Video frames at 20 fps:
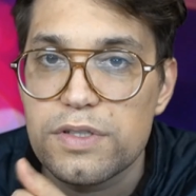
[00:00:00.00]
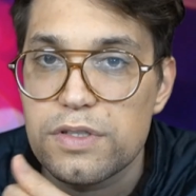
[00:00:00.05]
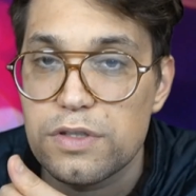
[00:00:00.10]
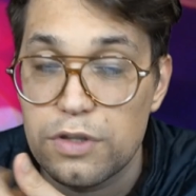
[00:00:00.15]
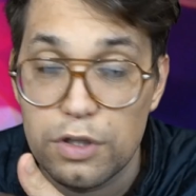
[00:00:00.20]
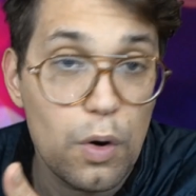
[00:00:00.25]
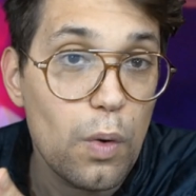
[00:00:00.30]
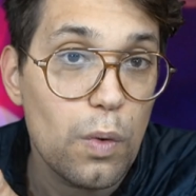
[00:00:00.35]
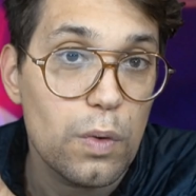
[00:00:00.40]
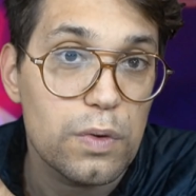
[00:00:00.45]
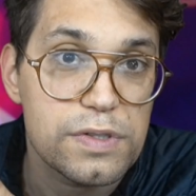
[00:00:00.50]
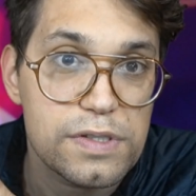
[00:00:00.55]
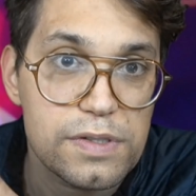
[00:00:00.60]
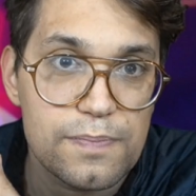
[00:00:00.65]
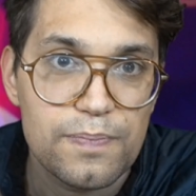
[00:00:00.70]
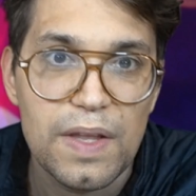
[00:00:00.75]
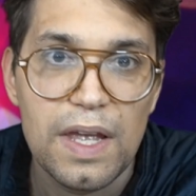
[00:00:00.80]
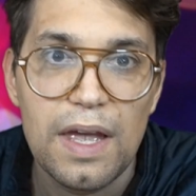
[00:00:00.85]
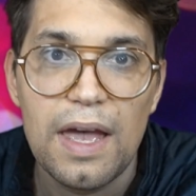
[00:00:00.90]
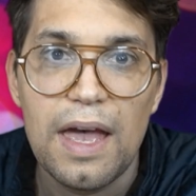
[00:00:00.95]
the goals.
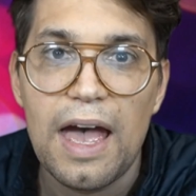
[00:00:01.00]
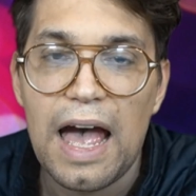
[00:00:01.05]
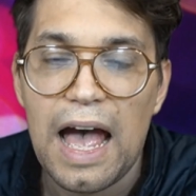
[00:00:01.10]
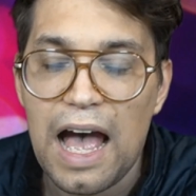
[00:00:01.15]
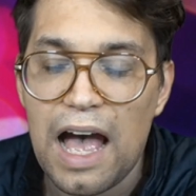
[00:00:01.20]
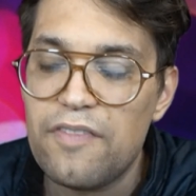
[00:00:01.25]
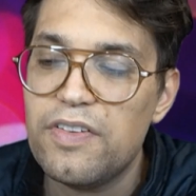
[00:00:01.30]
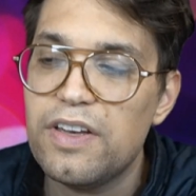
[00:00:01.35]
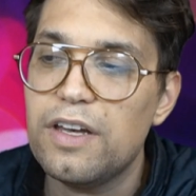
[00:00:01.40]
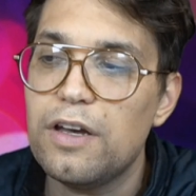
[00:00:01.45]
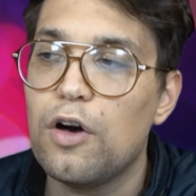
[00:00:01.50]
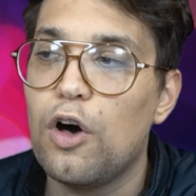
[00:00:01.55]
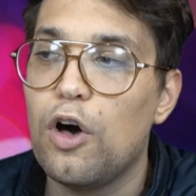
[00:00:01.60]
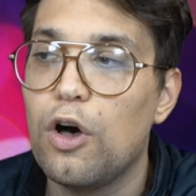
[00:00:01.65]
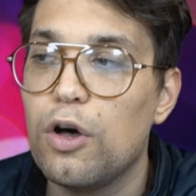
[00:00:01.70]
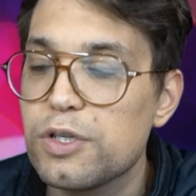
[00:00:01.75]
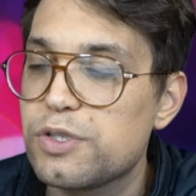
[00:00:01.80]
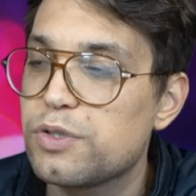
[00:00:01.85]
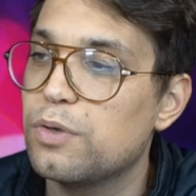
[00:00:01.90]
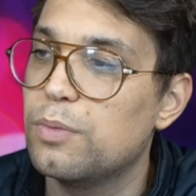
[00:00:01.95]
Having
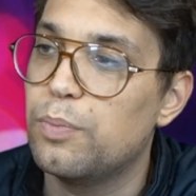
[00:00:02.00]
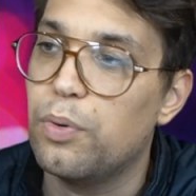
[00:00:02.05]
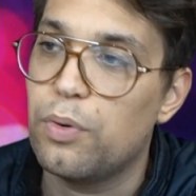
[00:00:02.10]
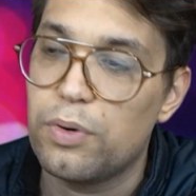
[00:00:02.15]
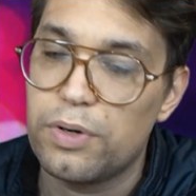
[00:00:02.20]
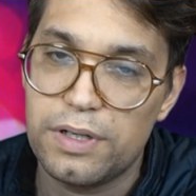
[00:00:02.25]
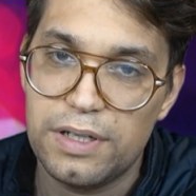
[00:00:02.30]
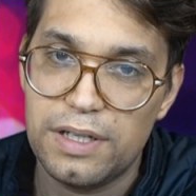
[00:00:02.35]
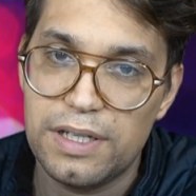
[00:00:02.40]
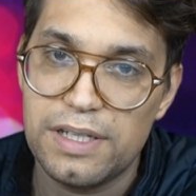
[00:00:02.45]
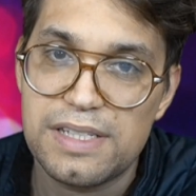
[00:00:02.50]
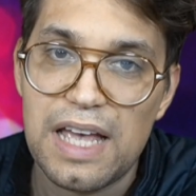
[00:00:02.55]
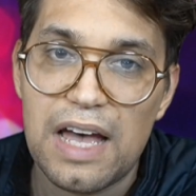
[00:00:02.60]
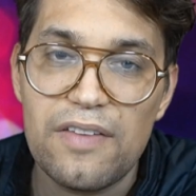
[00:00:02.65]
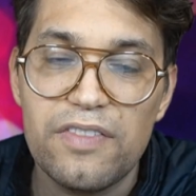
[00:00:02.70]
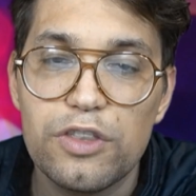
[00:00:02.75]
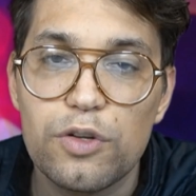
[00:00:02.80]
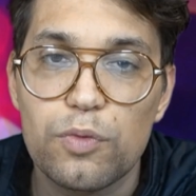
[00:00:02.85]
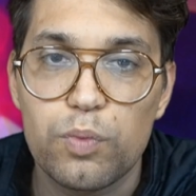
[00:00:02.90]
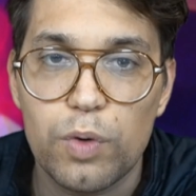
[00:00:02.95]
also important is
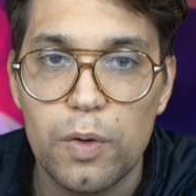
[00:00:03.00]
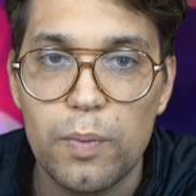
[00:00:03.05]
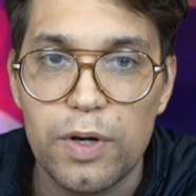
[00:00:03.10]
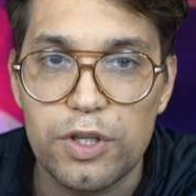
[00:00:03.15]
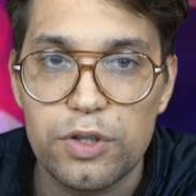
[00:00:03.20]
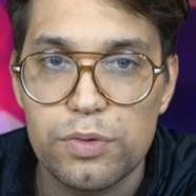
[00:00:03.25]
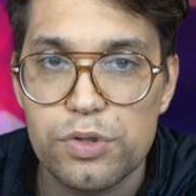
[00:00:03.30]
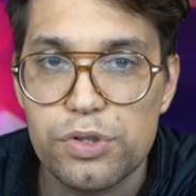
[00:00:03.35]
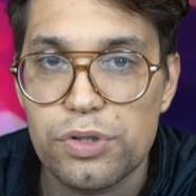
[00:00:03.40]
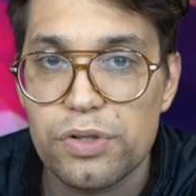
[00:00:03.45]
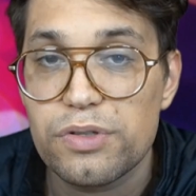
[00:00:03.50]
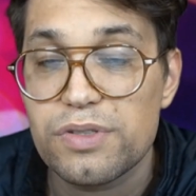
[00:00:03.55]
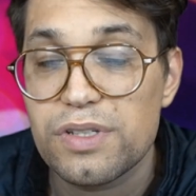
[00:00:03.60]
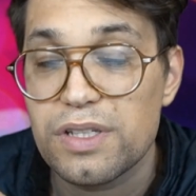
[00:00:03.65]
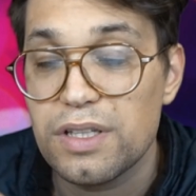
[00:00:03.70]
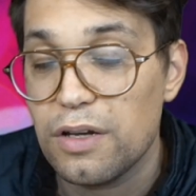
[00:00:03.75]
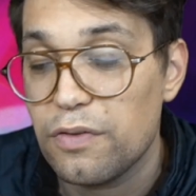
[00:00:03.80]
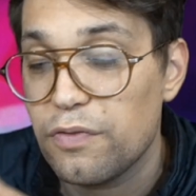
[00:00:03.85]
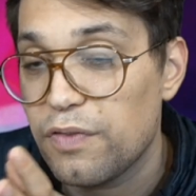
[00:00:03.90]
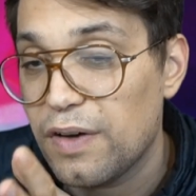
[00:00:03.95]
having the runway to ensure there's
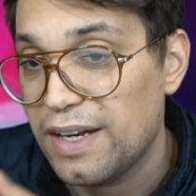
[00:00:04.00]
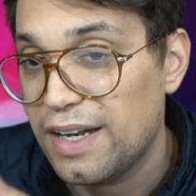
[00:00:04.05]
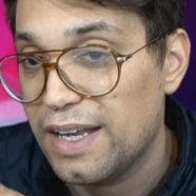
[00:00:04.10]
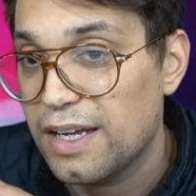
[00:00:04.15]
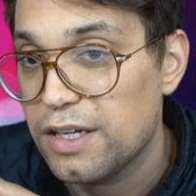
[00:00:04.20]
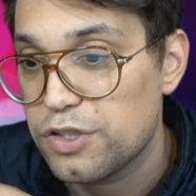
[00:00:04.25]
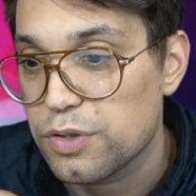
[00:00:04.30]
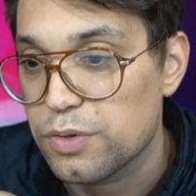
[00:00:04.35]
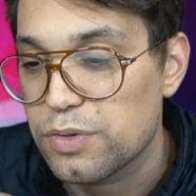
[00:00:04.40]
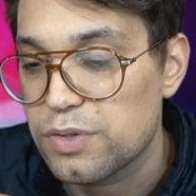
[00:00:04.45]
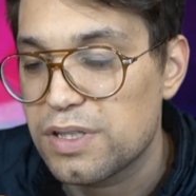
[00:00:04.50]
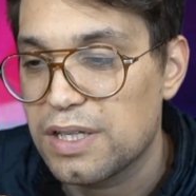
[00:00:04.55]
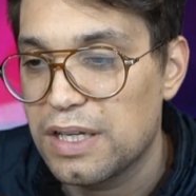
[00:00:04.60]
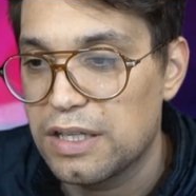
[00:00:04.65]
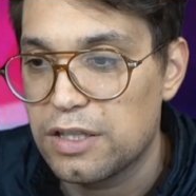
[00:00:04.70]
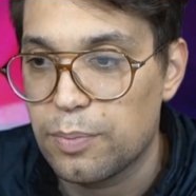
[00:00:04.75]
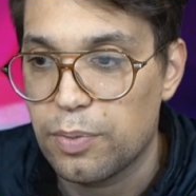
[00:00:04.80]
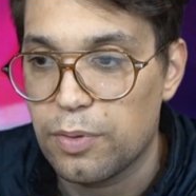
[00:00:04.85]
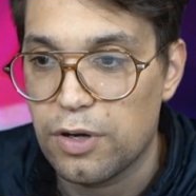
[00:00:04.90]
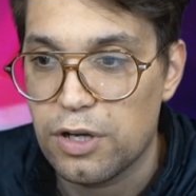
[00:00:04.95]
enough financials to get
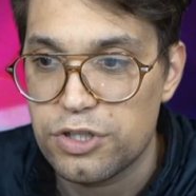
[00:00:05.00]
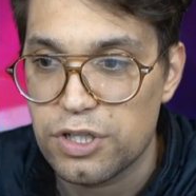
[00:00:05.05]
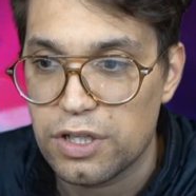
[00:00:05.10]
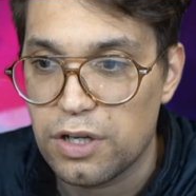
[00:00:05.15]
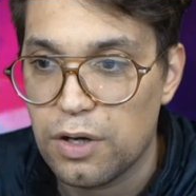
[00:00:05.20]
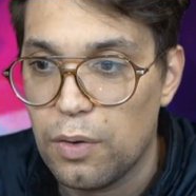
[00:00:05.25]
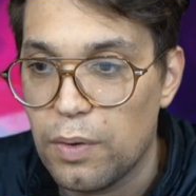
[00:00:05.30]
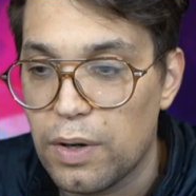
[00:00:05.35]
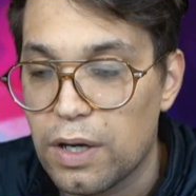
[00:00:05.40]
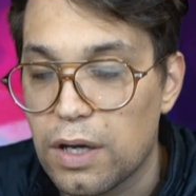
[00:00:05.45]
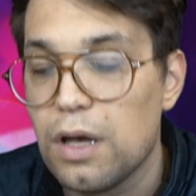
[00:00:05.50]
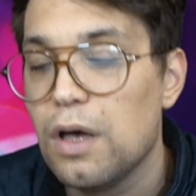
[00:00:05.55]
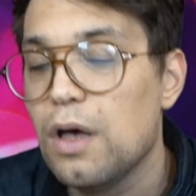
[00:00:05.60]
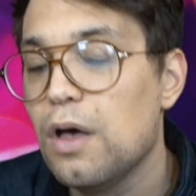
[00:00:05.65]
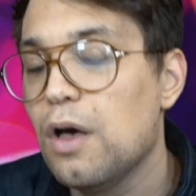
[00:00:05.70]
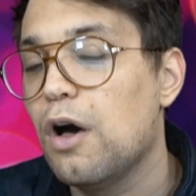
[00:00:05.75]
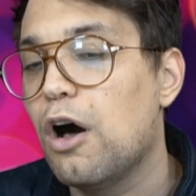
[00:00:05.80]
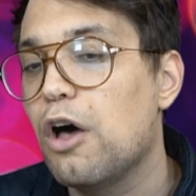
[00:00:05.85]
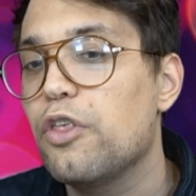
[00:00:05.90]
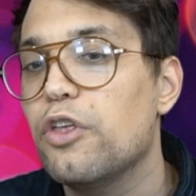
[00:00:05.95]
the project going.
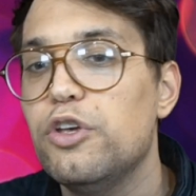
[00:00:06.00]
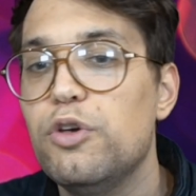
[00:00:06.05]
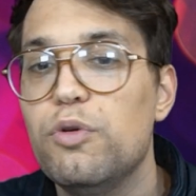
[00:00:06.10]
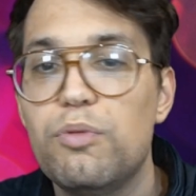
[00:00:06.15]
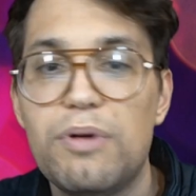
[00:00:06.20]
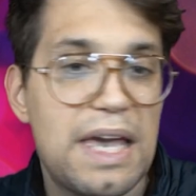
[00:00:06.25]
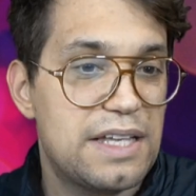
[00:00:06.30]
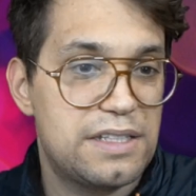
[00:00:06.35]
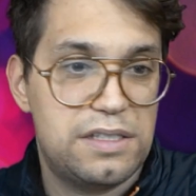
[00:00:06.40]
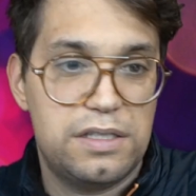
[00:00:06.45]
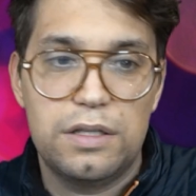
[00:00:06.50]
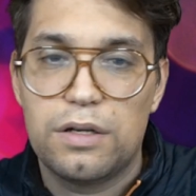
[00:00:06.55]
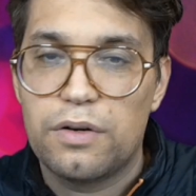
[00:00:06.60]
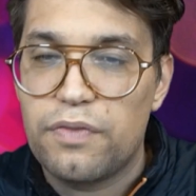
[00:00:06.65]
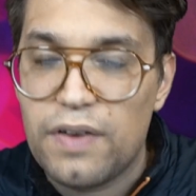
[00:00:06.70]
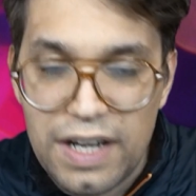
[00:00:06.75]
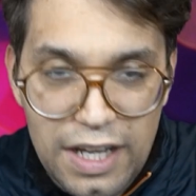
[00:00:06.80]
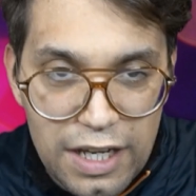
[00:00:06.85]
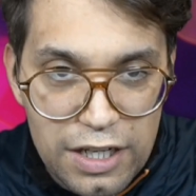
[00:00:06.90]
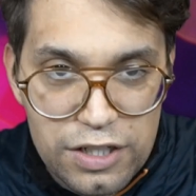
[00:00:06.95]
Although you can't see their
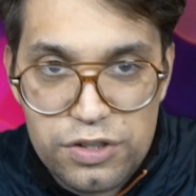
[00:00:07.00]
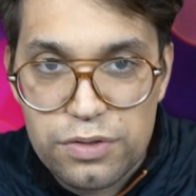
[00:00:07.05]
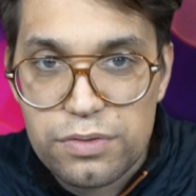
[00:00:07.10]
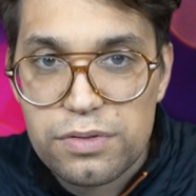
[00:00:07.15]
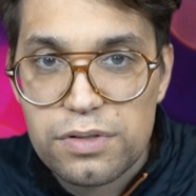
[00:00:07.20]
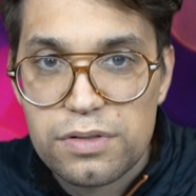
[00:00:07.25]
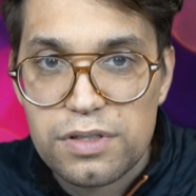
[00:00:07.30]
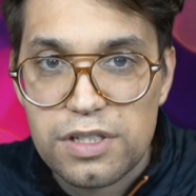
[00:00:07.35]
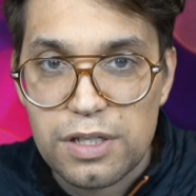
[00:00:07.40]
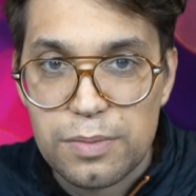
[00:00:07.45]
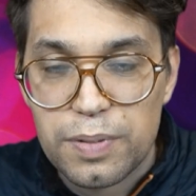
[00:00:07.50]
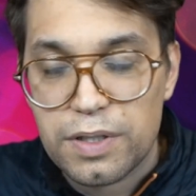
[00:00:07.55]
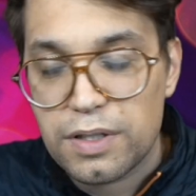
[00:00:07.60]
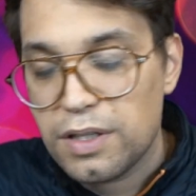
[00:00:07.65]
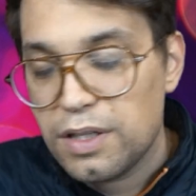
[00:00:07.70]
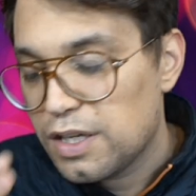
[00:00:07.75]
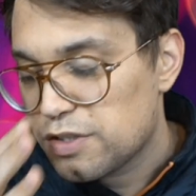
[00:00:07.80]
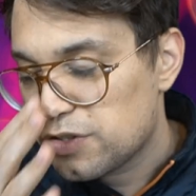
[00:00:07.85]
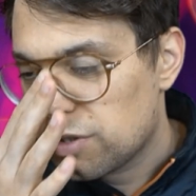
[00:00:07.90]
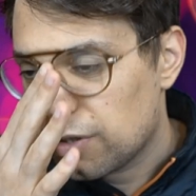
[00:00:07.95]
financials, typically
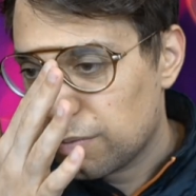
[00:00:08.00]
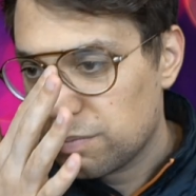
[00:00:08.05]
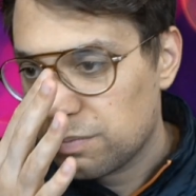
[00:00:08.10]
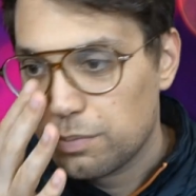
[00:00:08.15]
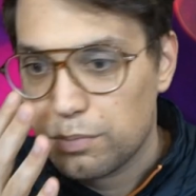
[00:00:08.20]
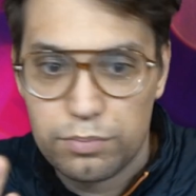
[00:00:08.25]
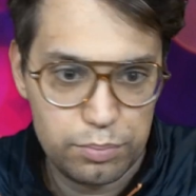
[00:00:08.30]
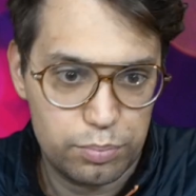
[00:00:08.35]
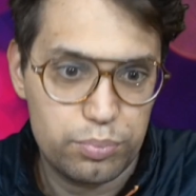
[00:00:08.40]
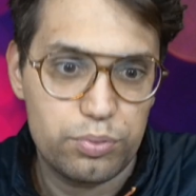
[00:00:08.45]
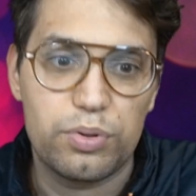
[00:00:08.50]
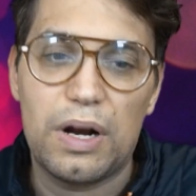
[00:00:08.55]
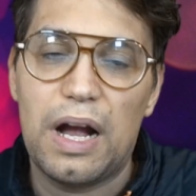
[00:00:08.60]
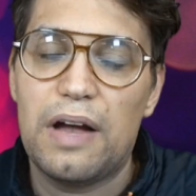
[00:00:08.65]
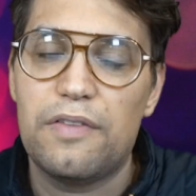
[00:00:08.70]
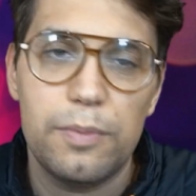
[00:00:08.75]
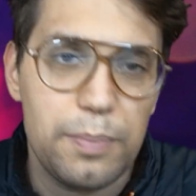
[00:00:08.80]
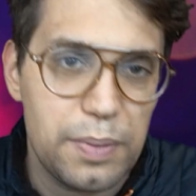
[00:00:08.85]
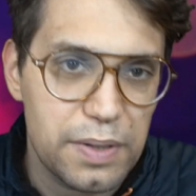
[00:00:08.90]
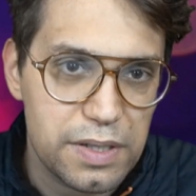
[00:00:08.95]
as they're
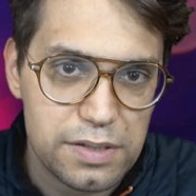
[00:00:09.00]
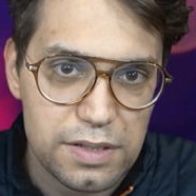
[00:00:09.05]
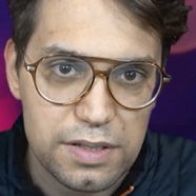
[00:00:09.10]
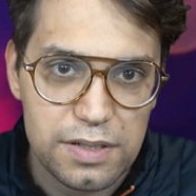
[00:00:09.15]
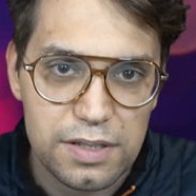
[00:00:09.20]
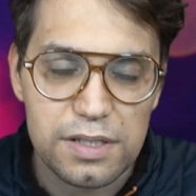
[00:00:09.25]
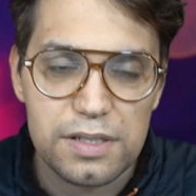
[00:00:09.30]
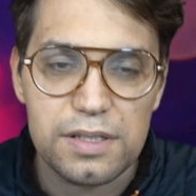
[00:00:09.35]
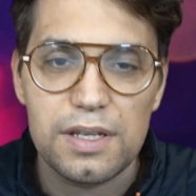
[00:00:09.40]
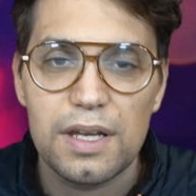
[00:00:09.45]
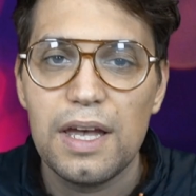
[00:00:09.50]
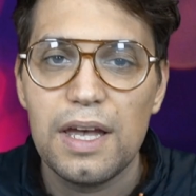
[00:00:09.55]
private businesses,